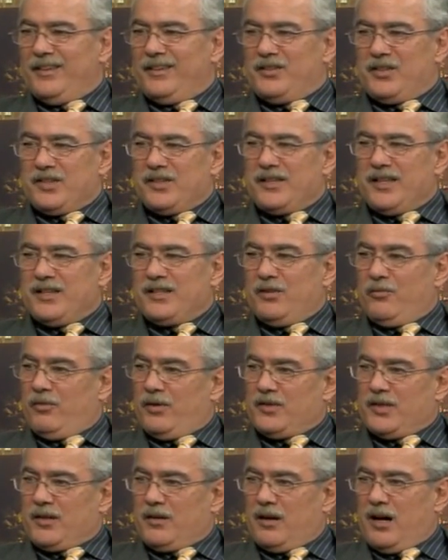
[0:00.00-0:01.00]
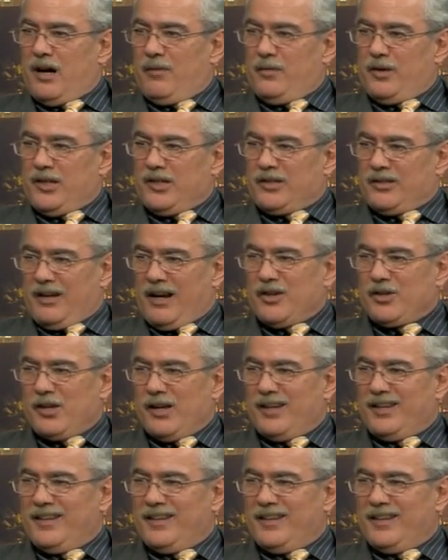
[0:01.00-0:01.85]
just as it was in communist Russia.